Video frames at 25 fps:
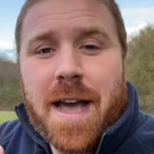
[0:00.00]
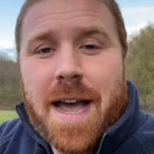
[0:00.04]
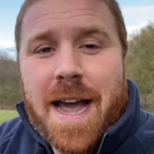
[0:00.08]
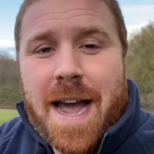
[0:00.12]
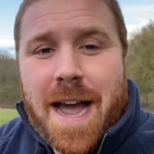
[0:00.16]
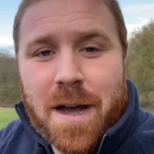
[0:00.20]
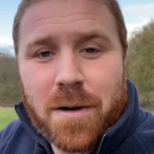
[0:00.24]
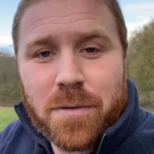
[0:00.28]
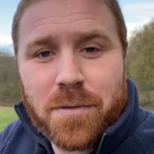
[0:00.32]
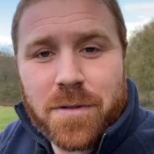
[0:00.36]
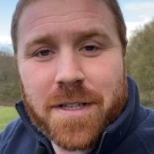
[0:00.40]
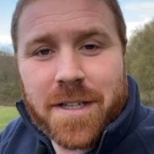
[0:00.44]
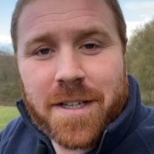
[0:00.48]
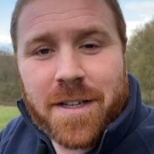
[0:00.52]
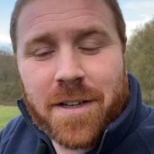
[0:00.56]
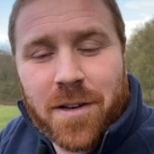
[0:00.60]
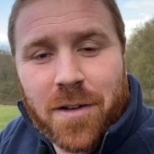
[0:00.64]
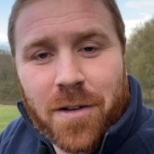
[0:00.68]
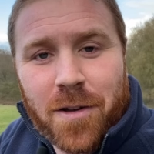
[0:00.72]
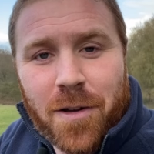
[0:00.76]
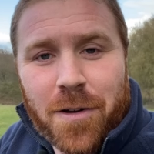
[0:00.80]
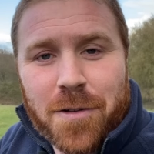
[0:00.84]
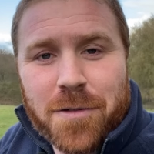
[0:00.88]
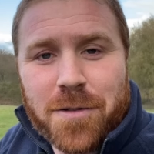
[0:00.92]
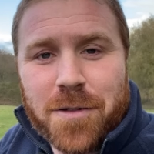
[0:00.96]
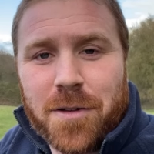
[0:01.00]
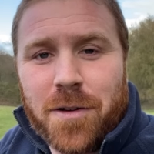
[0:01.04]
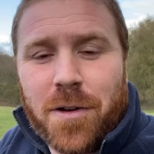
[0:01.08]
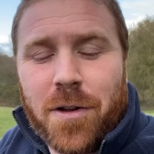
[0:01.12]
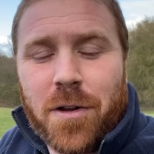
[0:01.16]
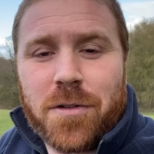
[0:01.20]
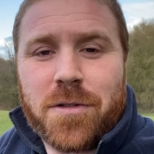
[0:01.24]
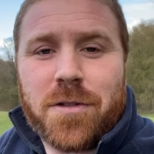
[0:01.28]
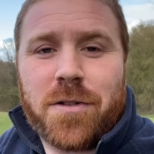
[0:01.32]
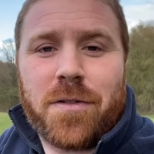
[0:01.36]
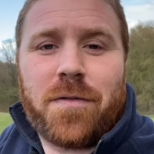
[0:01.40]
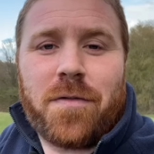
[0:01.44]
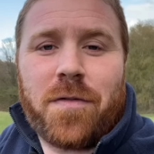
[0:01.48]
housing lots and
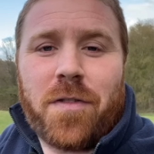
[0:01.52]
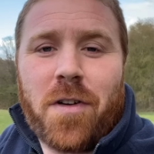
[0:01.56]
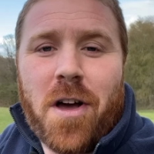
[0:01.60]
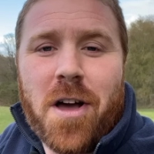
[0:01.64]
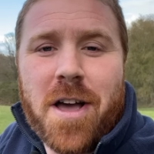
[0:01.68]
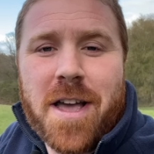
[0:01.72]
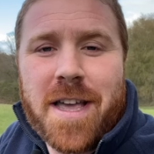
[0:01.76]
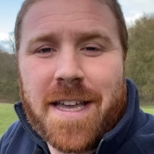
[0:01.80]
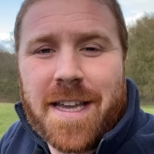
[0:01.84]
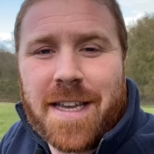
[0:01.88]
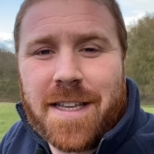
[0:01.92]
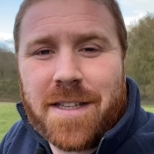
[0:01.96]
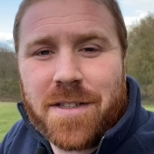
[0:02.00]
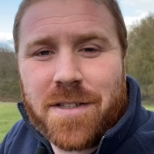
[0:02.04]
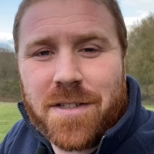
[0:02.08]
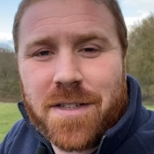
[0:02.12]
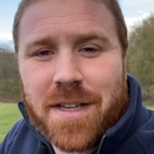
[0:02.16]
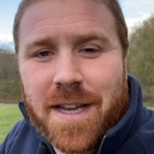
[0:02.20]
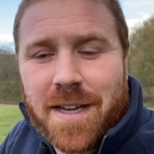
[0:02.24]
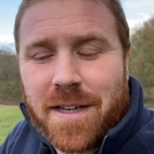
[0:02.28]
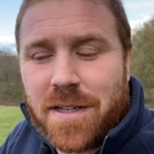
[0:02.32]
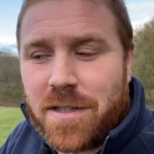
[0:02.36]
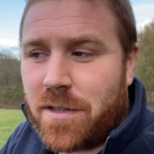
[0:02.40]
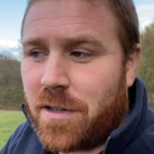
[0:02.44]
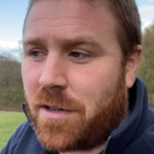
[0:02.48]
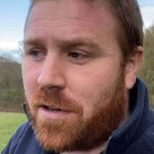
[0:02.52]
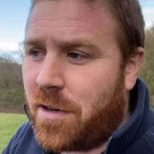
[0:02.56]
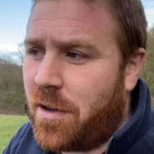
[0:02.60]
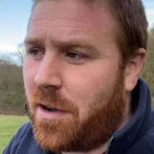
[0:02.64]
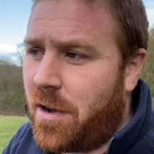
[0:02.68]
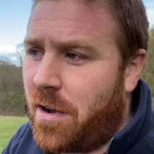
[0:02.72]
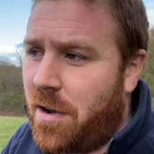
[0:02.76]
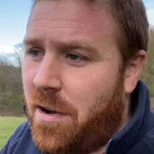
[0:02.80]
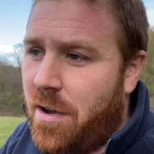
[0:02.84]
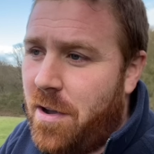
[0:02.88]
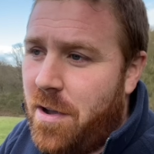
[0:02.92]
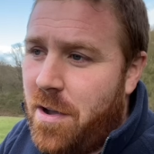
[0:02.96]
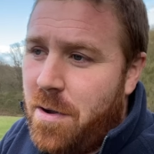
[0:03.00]
lots of flying insects that
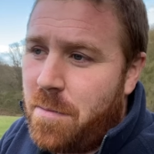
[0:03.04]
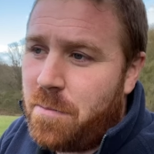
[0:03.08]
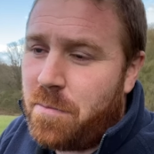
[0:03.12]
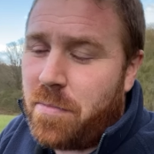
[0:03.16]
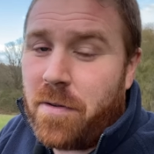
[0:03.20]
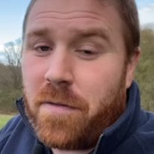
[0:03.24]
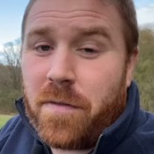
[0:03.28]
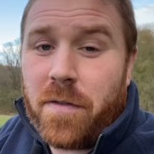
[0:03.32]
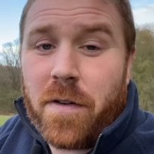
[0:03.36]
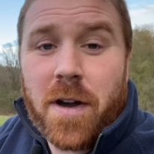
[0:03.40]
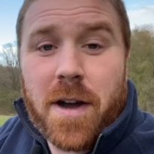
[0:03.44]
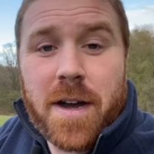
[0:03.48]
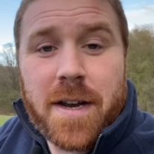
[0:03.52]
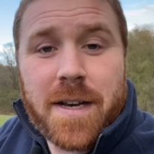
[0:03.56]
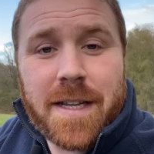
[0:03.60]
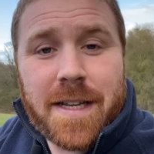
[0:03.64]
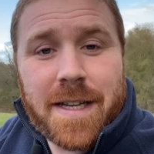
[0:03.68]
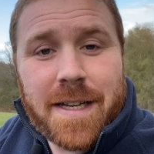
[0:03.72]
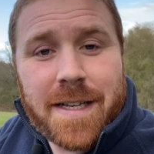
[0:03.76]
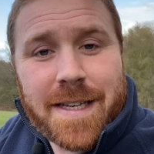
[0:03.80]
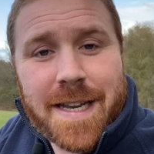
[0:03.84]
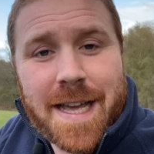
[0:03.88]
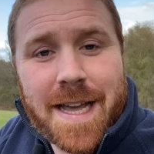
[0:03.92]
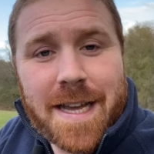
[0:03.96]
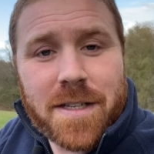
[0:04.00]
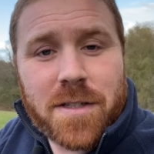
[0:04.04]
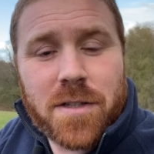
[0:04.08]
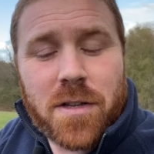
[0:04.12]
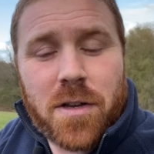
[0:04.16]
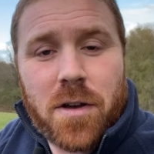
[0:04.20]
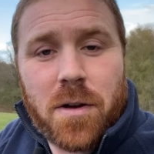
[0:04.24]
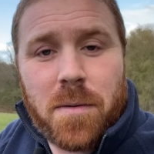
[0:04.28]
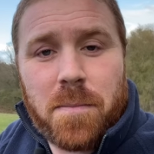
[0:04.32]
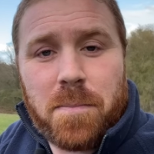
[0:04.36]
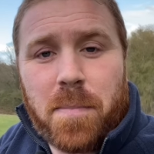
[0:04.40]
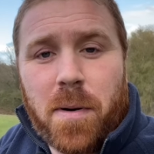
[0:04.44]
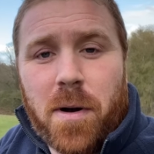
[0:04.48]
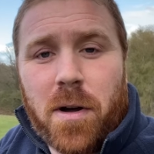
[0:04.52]
are providing nectar
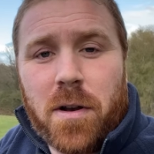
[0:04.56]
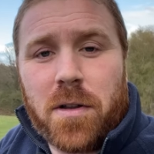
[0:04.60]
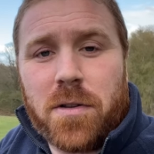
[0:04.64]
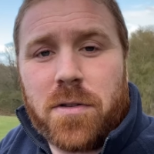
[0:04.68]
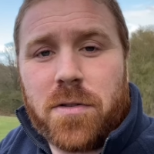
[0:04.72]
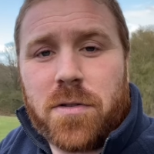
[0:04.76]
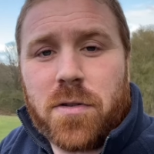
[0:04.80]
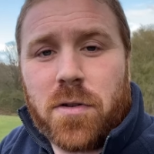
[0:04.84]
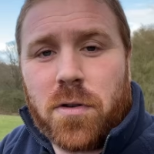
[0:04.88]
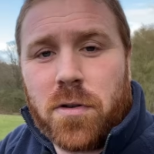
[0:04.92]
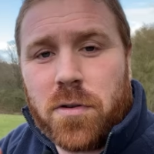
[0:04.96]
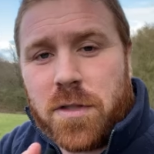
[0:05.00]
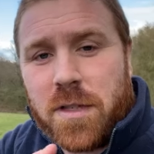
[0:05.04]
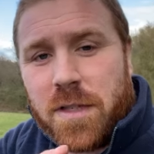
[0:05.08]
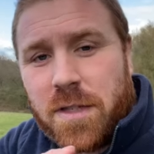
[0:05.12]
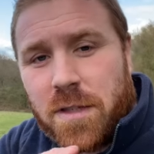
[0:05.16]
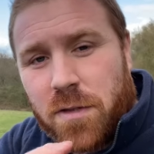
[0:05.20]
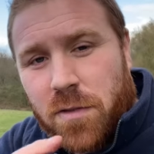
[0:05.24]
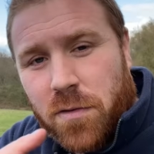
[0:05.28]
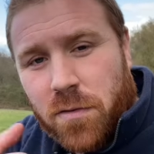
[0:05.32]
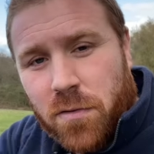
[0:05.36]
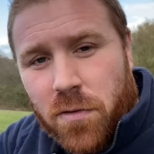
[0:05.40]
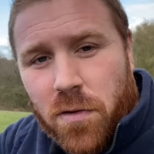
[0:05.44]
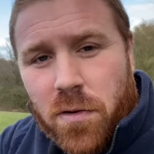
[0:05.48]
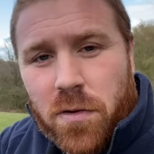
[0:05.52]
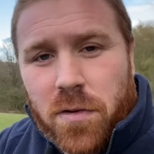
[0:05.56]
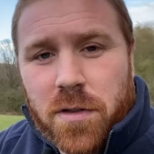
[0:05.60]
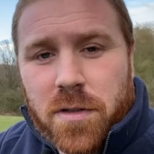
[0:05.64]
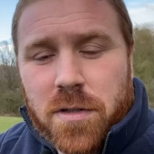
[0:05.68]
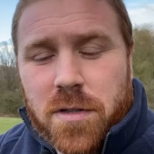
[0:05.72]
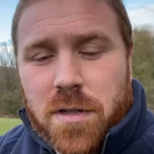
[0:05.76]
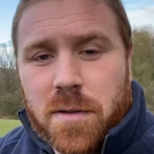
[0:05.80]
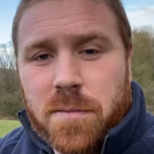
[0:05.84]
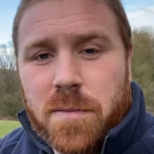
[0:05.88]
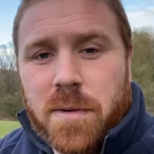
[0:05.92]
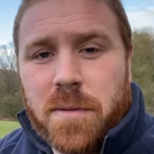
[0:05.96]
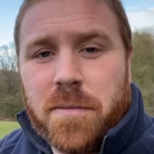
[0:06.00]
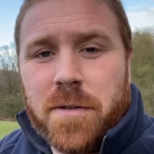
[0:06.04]
and pollen sources through the
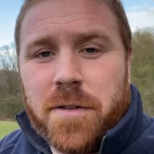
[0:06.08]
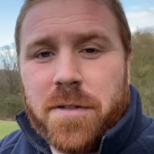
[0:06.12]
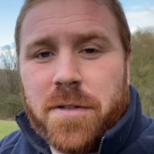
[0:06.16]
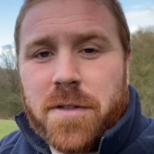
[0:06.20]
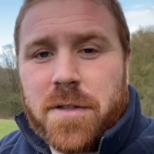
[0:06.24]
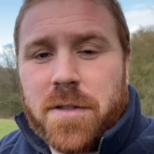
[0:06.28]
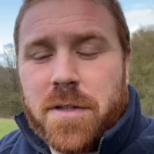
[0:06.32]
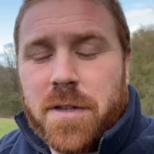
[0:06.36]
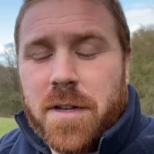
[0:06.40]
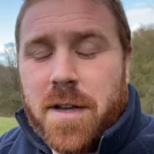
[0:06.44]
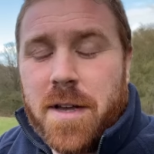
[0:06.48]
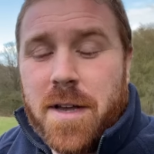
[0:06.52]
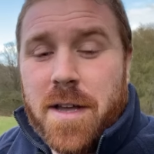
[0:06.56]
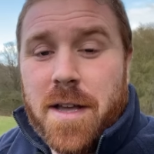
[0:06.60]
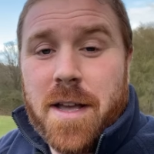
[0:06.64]
summer months